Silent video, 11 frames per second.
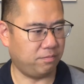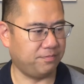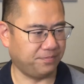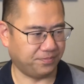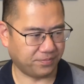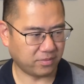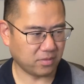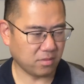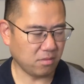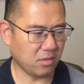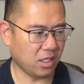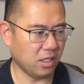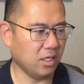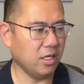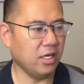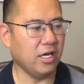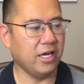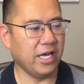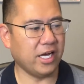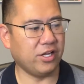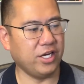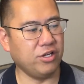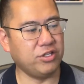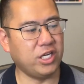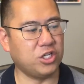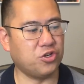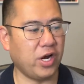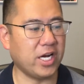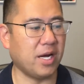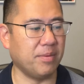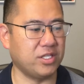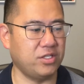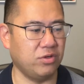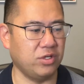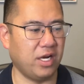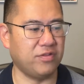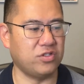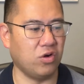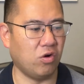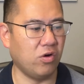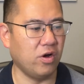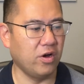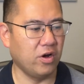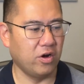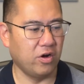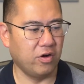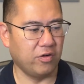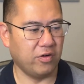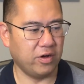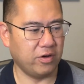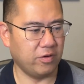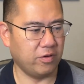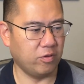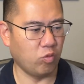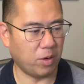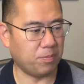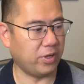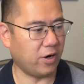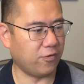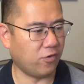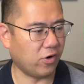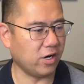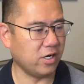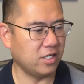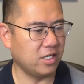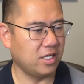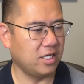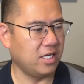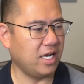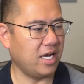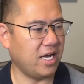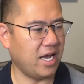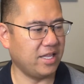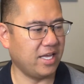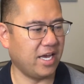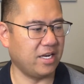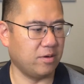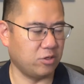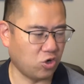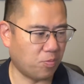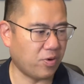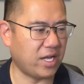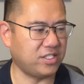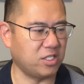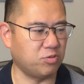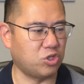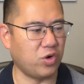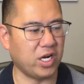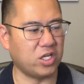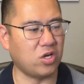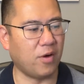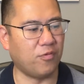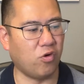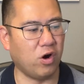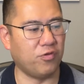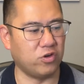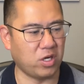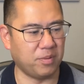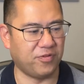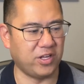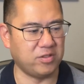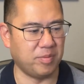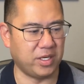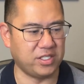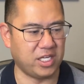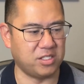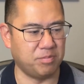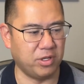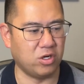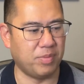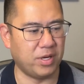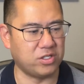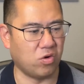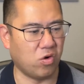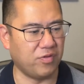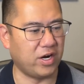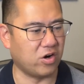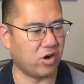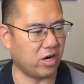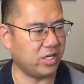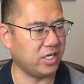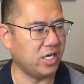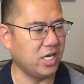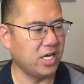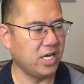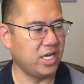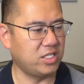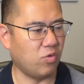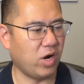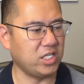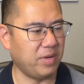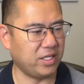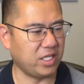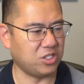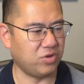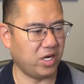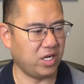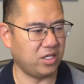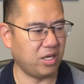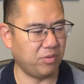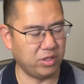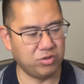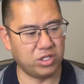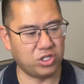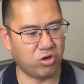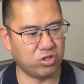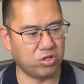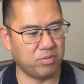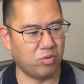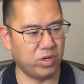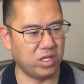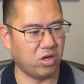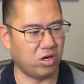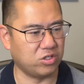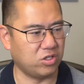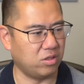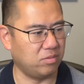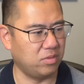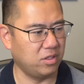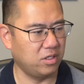hey Clay, do you see a trade coming soon? And if so, what player for? And then Joe Pratt says, would trading a top forward for a top defenseman make sense? Miller, Besser, Horvat, or Garland? Is it wise to make that trade that we lose in the short term but win in the long term?